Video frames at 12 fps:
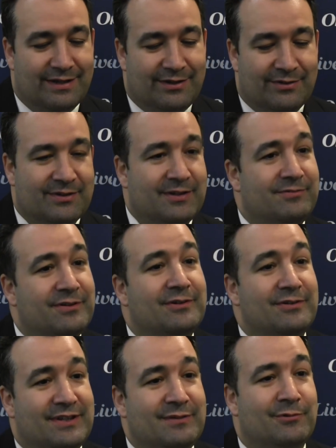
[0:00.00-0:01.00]
you know,
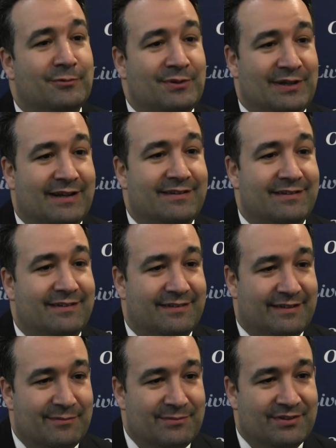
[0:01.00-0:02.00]
difficulty mobilizing
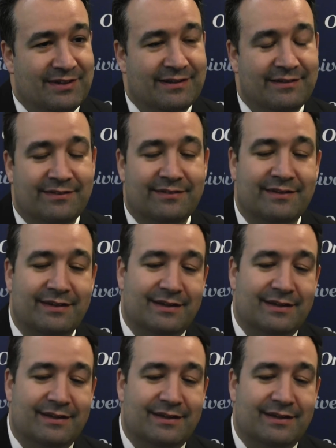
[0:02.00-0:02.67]
stem cells.